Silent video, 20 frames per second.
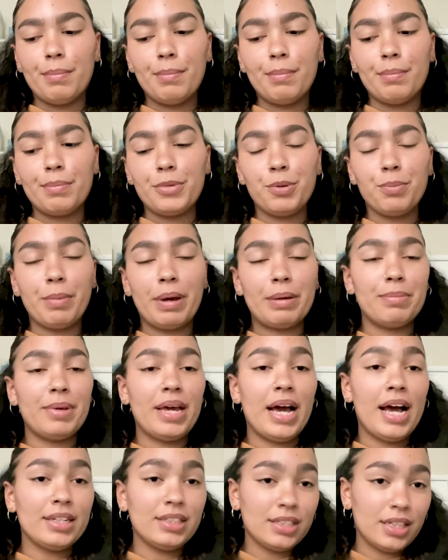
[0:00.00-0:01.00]
You might be
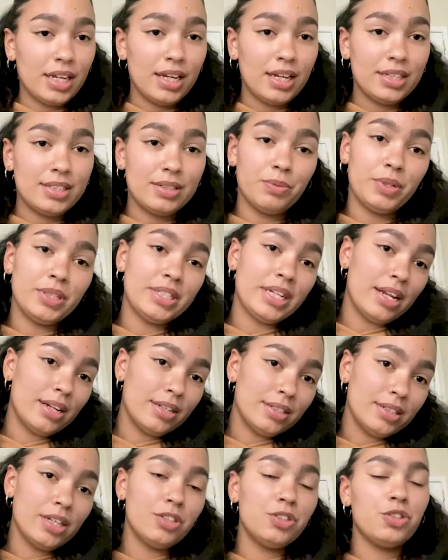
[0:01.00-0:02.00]
asking, was that
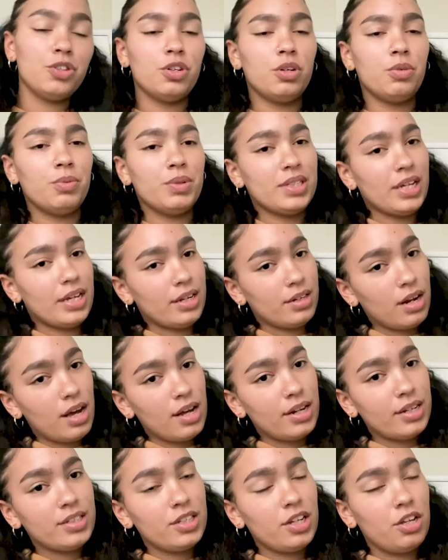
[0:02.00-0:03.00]
intentional? Was that
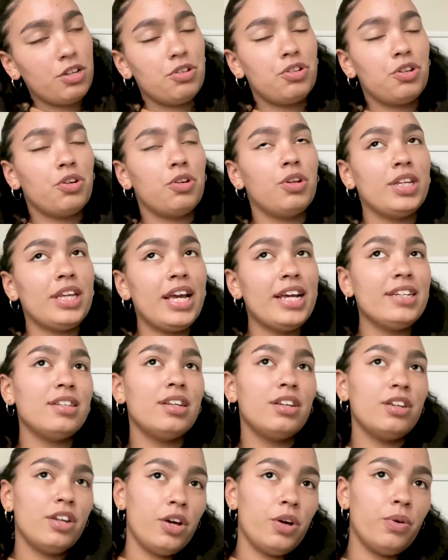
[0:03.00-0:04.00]
not intentional? Yes
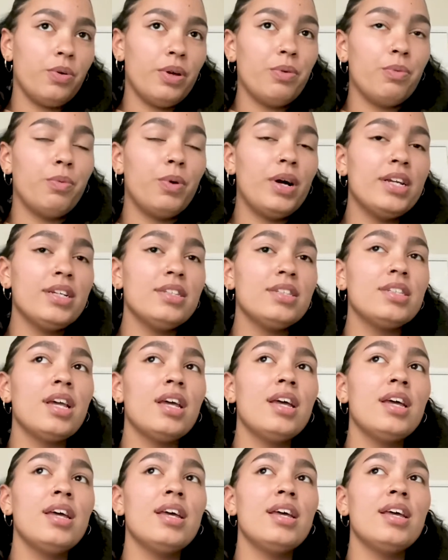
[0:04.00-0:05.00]
and no. It was
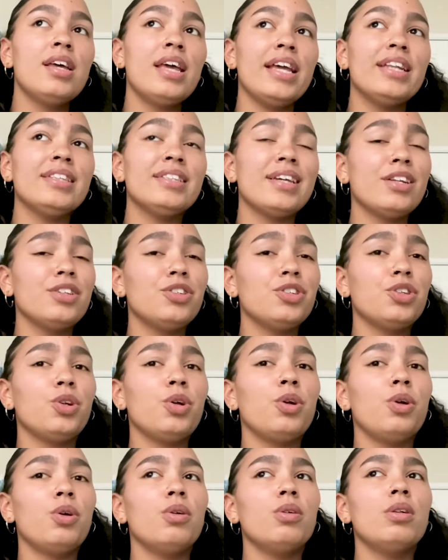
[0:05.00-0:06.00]

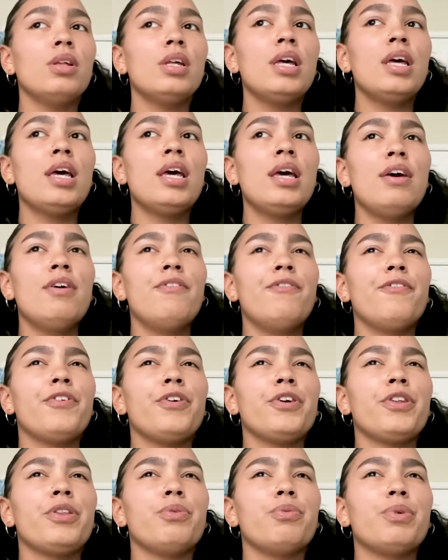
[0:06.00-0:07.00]
intentional
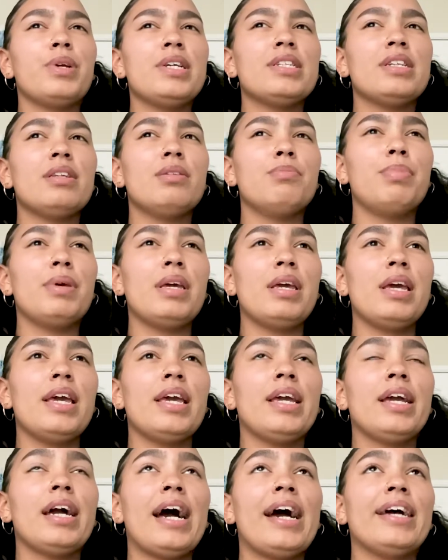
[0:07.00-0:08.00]
for the reason
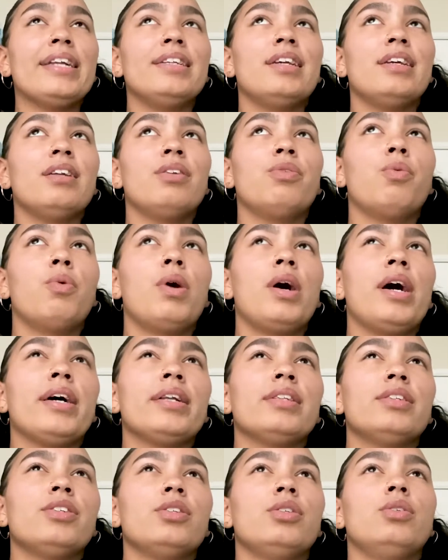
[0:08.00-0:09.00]
being I didn't
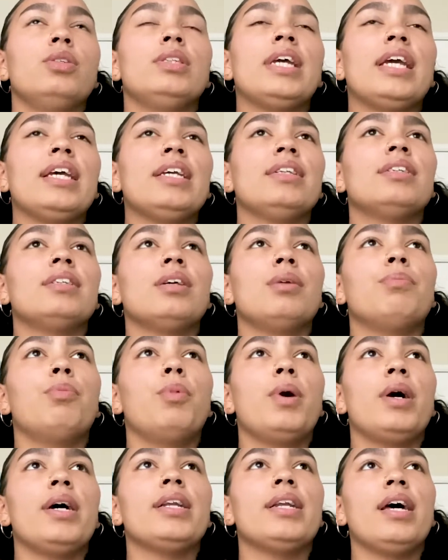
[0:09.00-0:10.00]
want to date
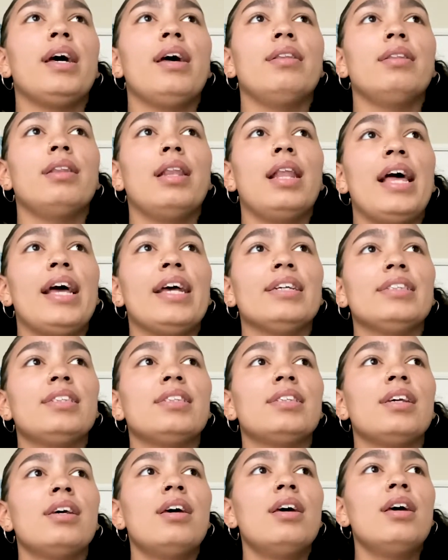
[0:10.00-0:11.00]
someone
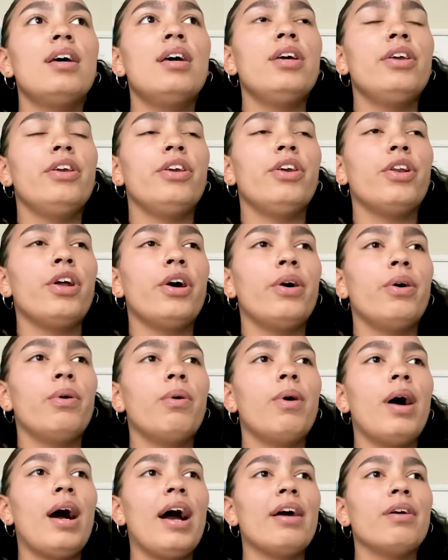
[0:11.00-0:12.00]
unless, you
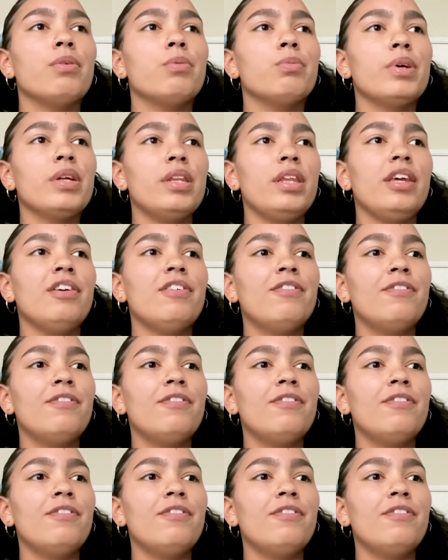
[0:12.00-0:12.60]
know, I really